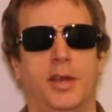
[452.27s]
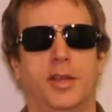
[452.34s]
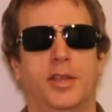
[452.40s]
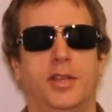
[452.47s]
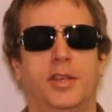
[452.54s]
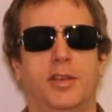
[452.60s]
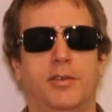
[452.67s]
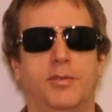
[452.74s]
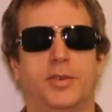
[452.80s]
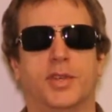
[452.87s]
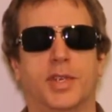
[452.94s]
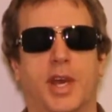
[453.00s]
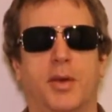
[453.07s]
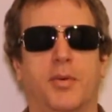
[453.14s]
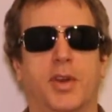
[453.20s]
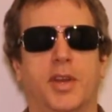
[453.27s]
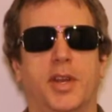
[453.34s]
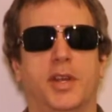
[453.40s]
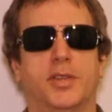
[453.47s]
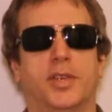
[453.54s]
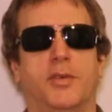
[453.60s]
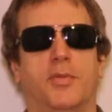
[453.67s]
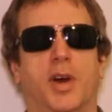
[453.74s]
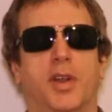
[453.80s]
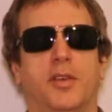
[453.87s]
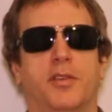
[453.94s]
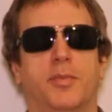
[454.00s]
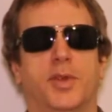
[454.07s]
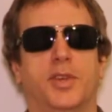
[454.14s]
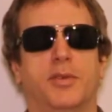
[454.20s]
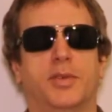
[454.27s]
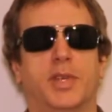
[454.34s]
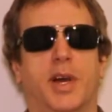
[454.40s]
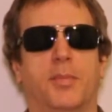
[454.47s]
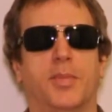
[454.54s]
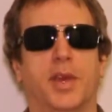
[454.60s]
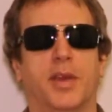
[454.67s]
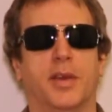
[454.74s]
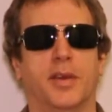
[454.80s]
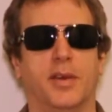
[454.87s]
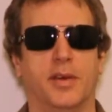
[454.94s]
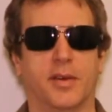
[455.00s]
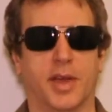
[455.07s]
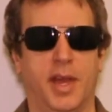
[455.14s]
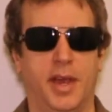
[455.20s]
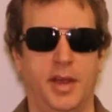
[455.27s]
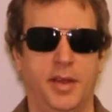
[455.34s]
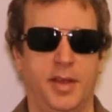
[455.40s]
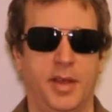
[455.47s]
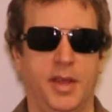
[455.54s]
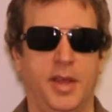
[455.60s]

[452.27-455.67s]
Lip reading: You decide what it is that you want to do, but do something, okay?